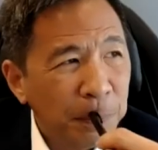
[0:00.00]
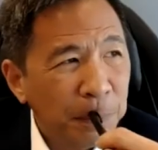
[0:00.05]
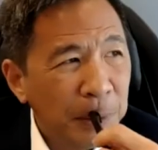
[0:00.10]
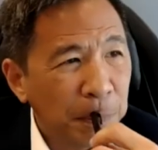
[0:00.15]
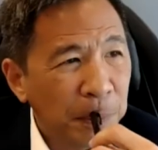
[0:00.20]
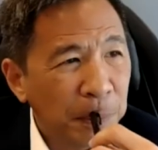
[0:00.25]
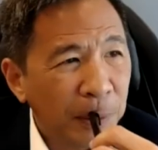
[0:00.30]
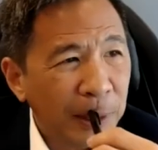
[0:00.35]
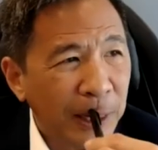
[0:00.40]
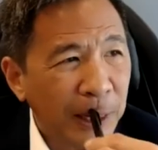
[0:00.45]

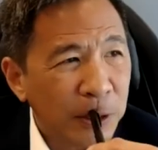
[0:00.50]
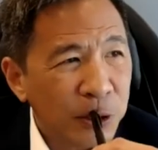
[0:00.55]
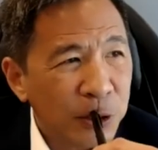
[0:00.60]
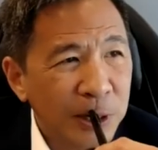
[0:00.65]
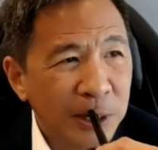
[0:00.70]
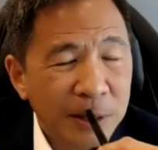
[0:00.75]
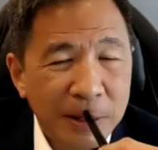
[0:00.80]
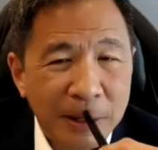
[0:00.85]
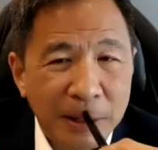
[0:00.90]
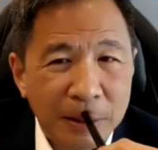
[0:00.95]
people
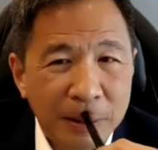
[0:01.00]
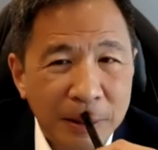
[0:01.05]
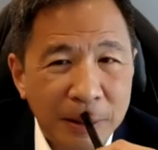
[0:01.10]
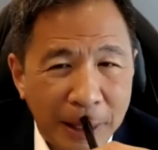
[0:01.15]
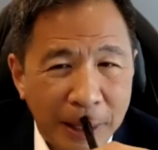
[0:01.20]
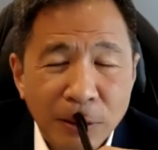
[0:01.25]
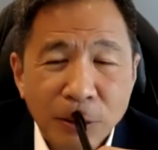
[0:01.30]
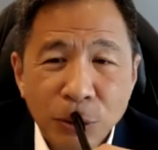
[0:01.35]
actually tell